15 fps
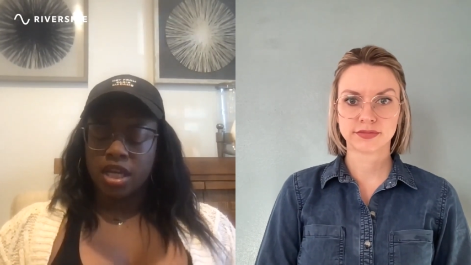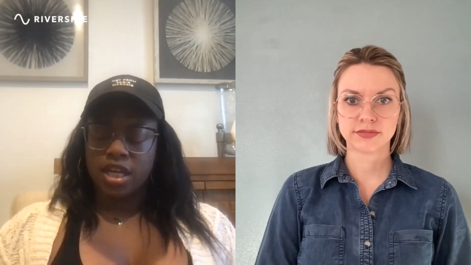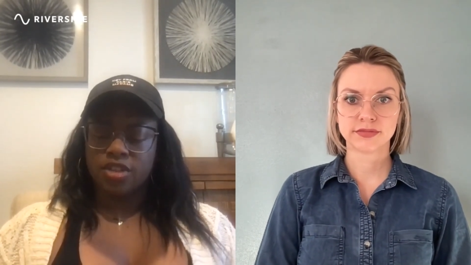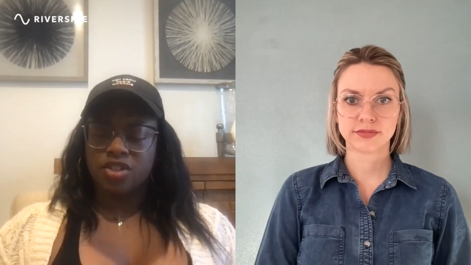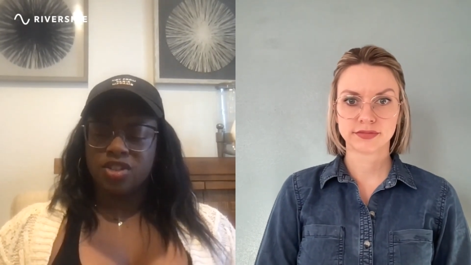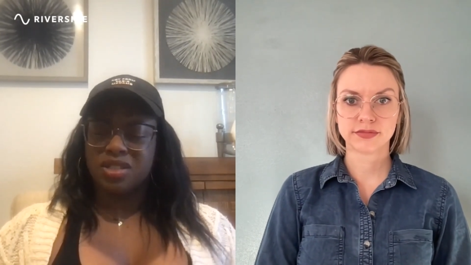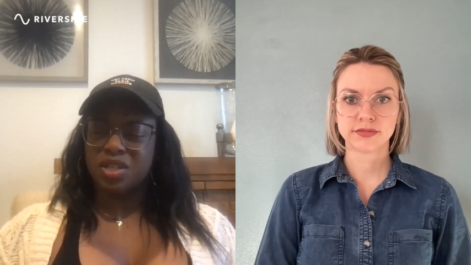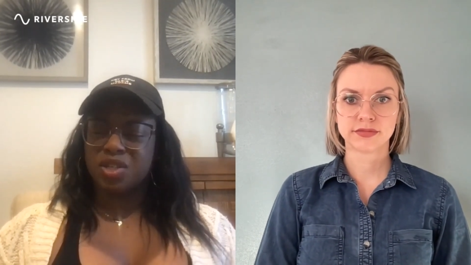Speaker 1: and
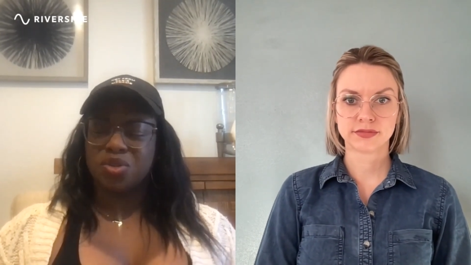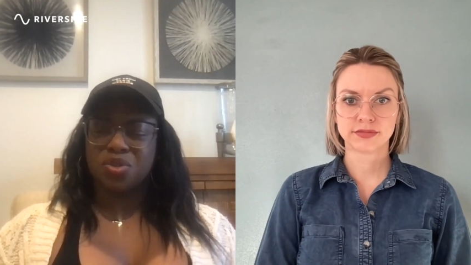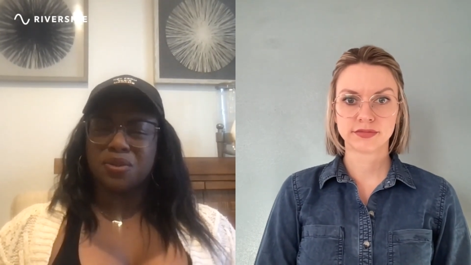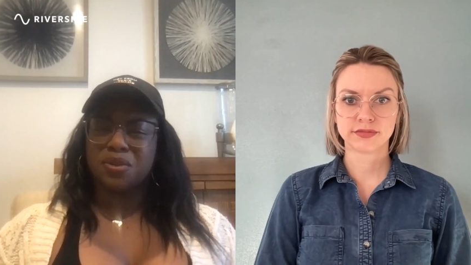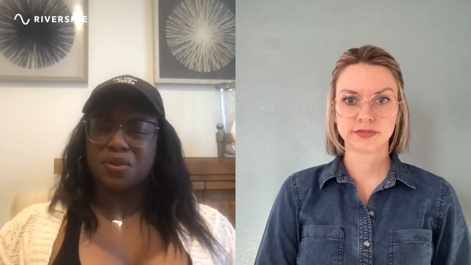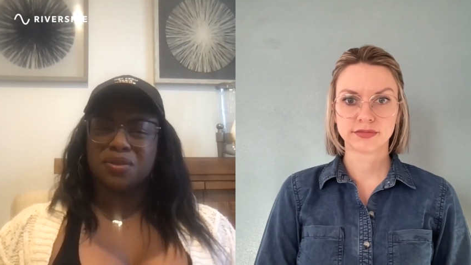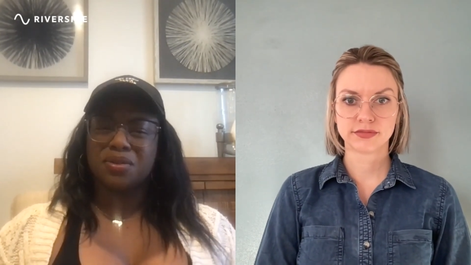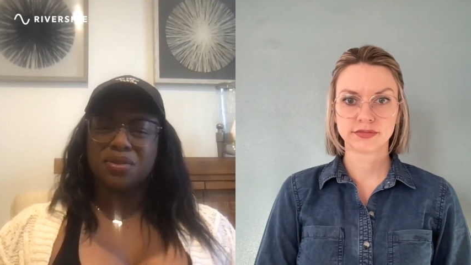she's like, you're
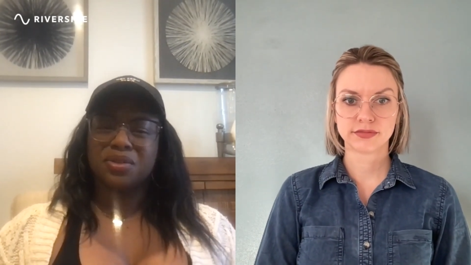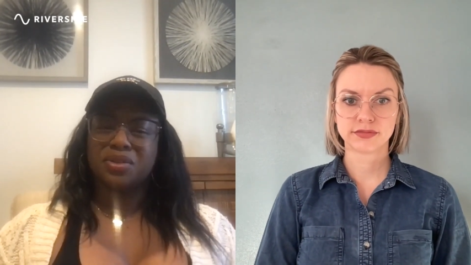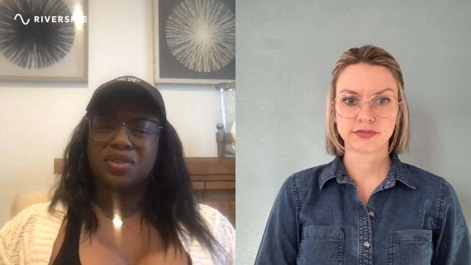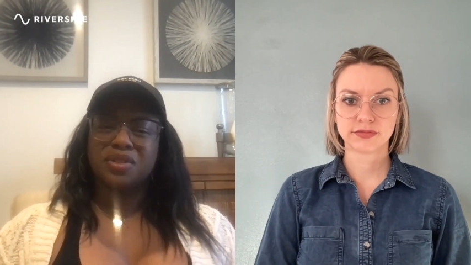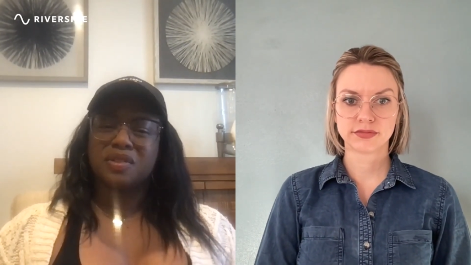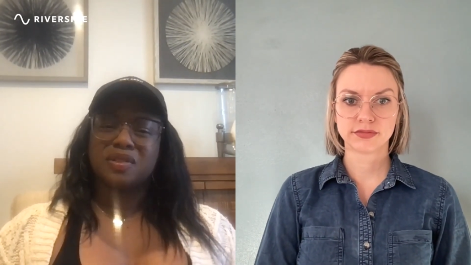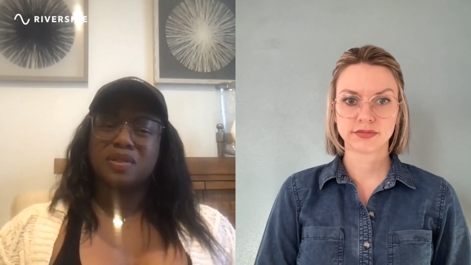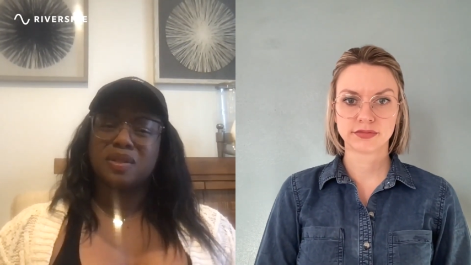you're you're
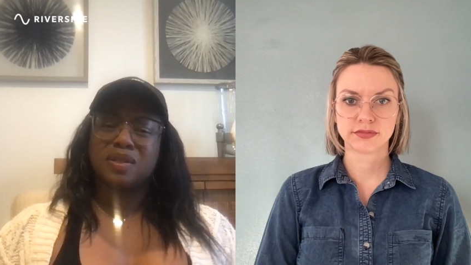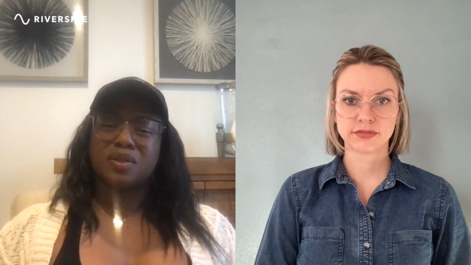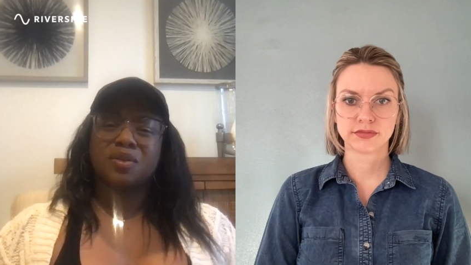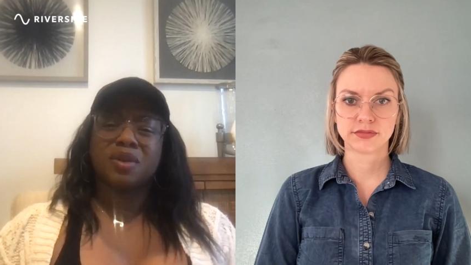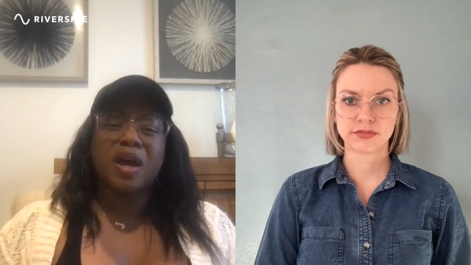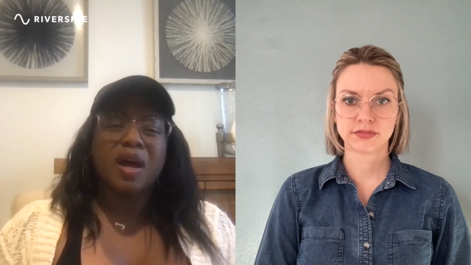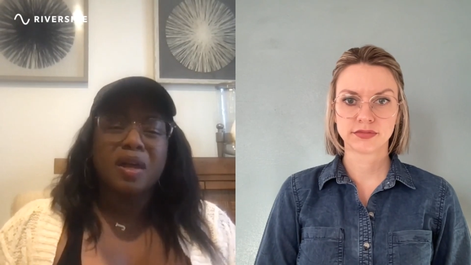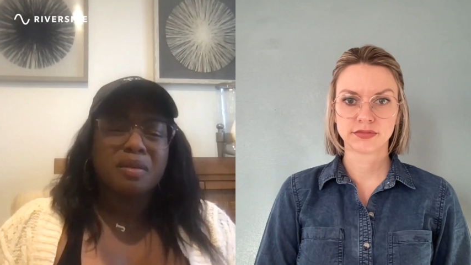just like you're
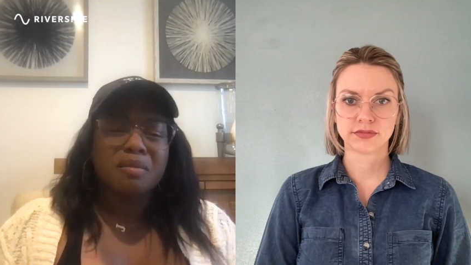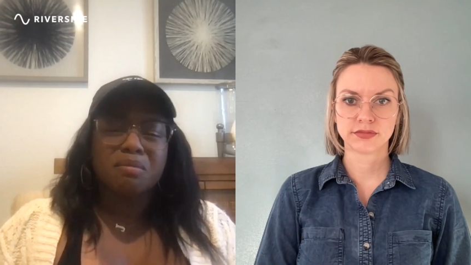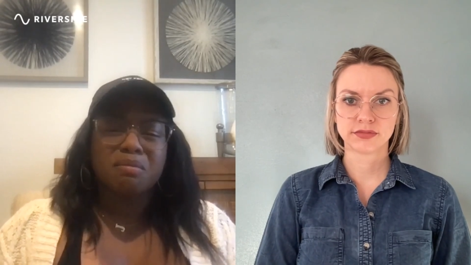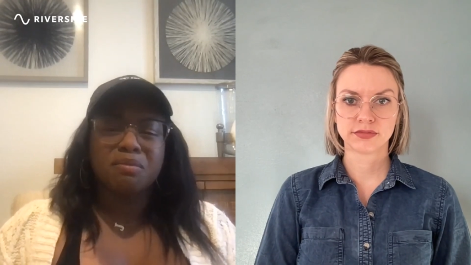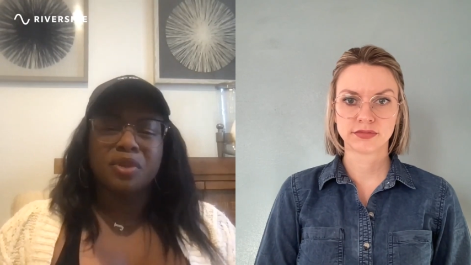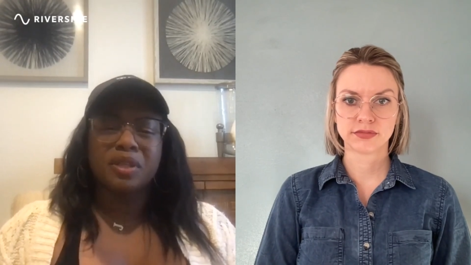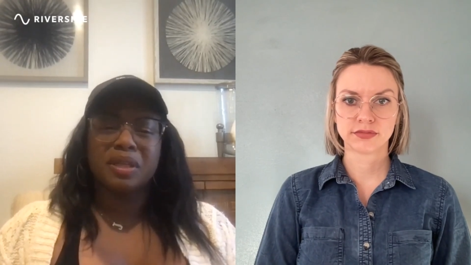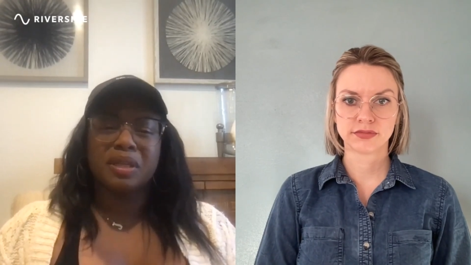not
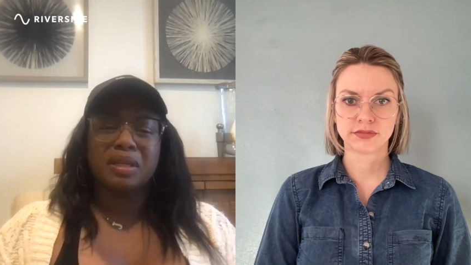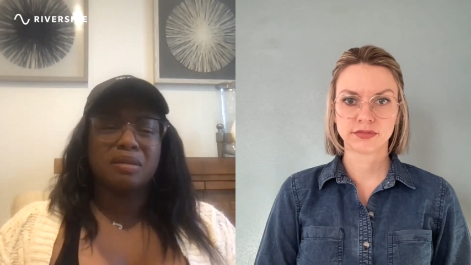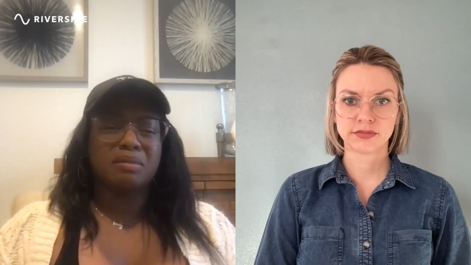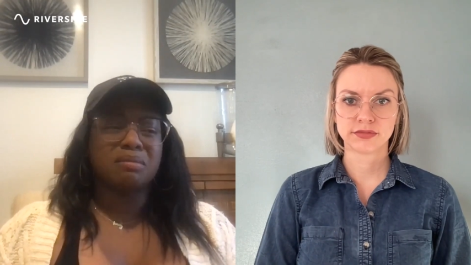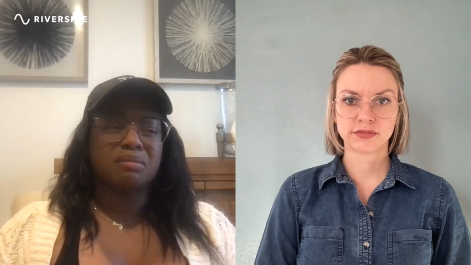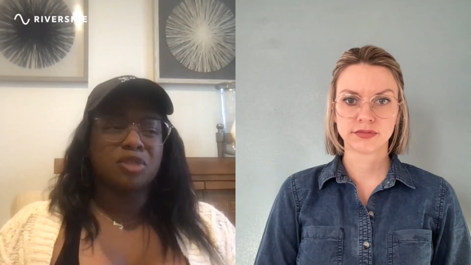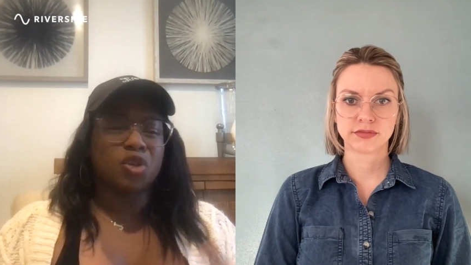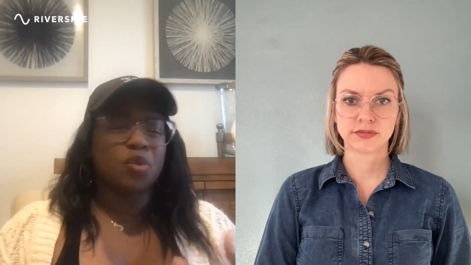really
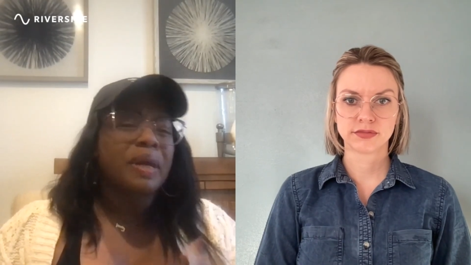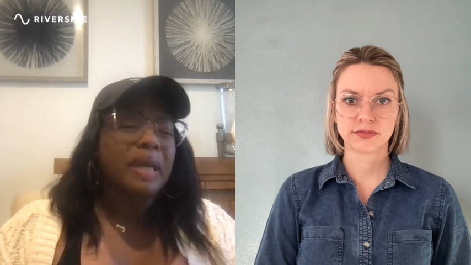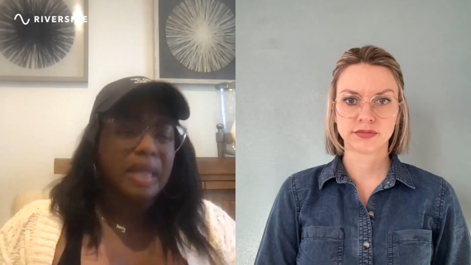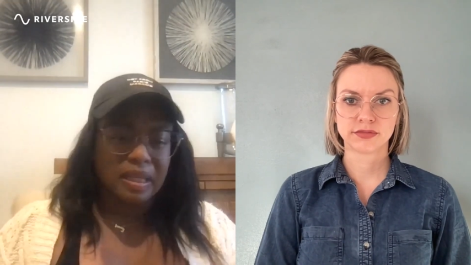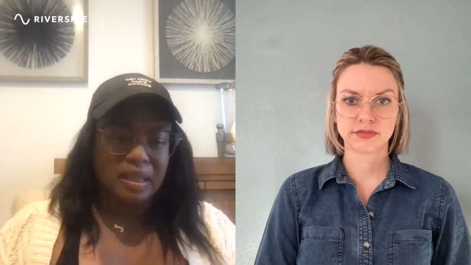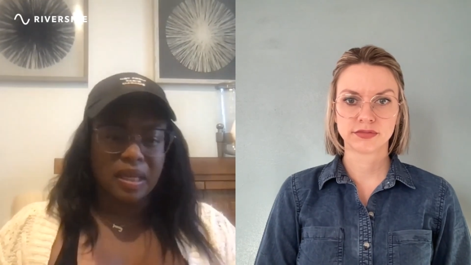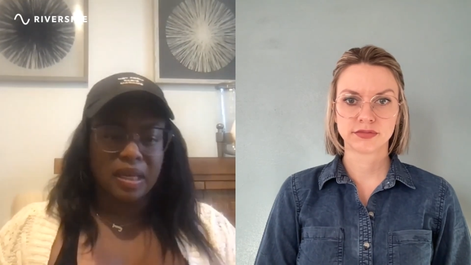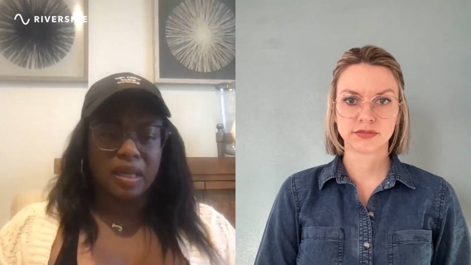doing
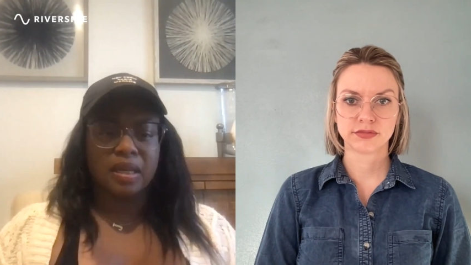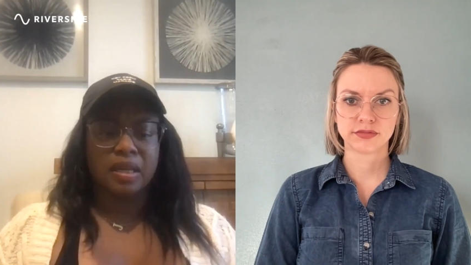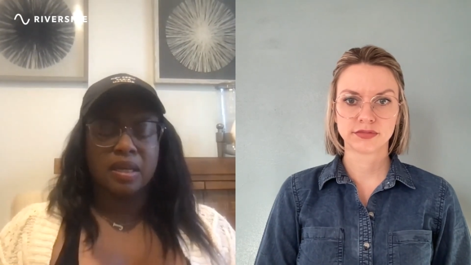anything,